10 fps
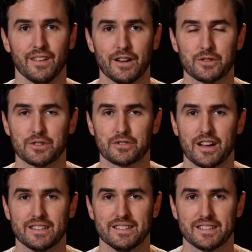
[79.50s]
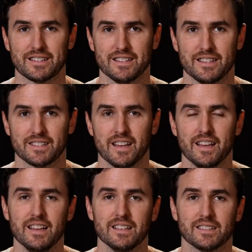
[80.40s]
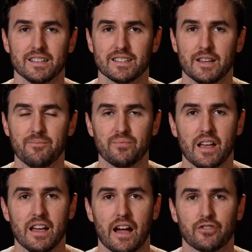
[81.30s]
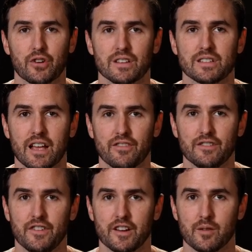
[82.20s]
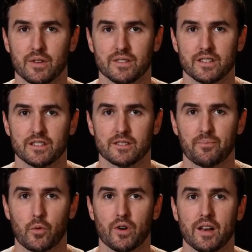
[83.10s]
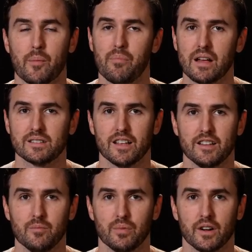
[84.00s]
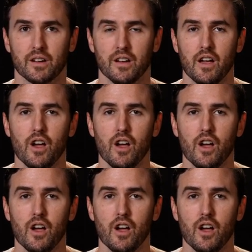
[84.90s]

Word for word: Here's what's crazy listen to this. Since then, I've grown a seven figure business, written a best selling book,